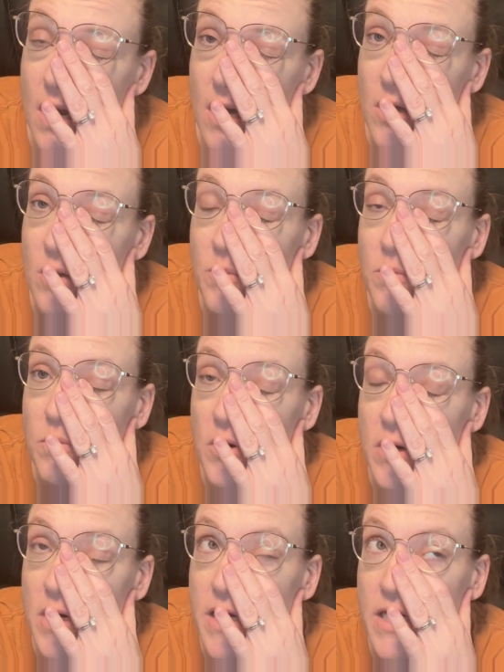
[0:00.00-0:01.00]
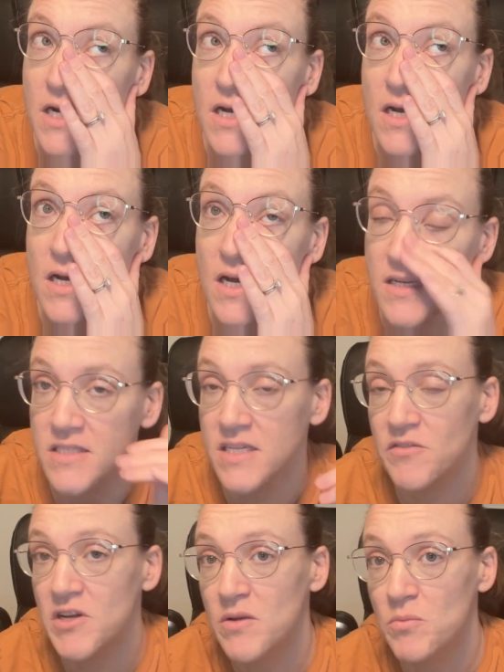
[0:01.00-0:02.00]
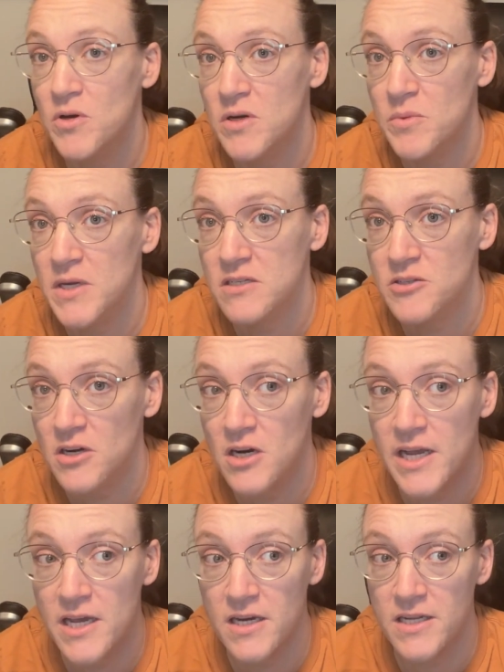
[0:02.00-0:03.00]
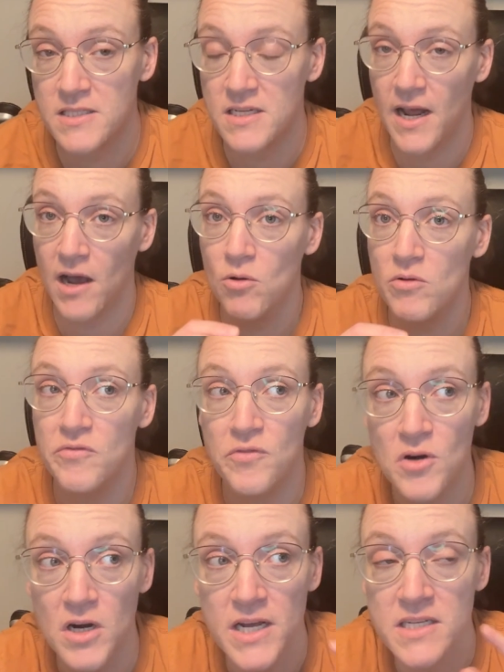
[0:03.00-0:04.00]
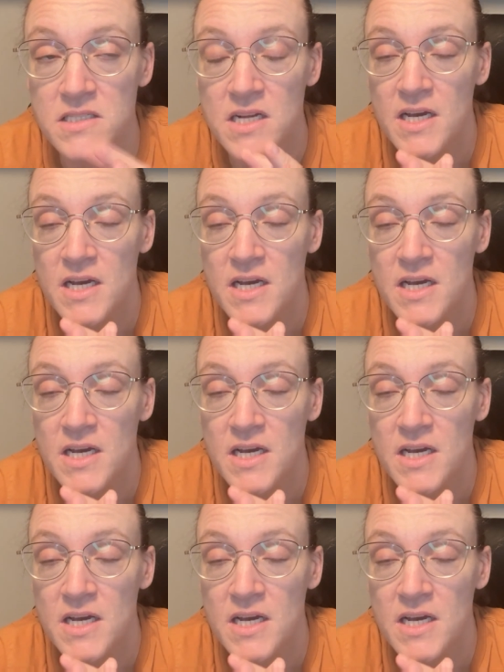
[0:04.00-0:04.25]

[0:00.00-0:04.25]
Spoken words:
I'll see if I can put a picture in. It's an owl forest.